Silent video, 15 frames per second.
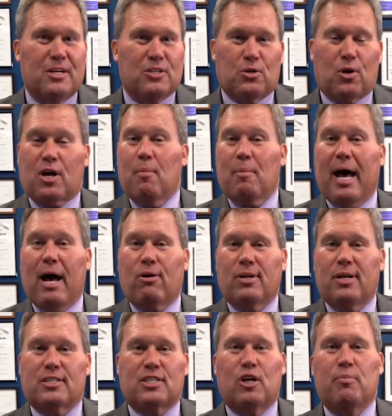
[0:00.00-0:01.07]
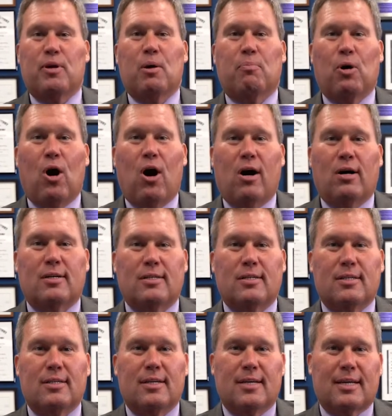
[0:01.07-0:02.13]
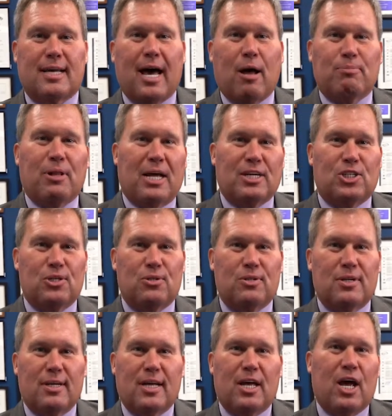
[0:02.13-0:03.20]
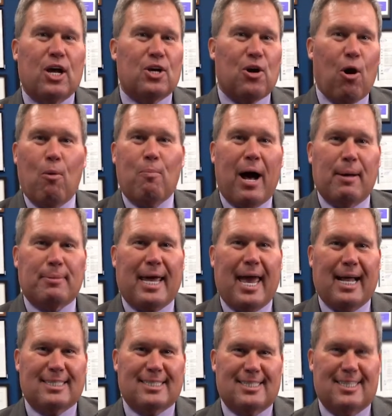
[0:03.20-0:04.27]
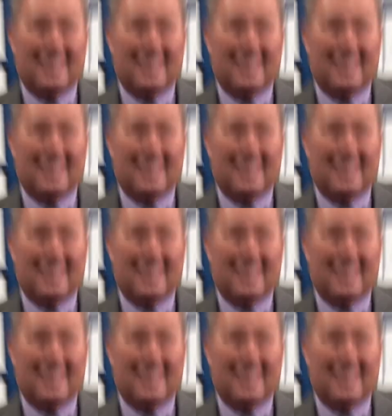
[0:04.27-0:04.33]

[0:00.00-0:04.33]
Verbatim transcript: So come out, it's going to be a ball. God bless you. Go Bobcats.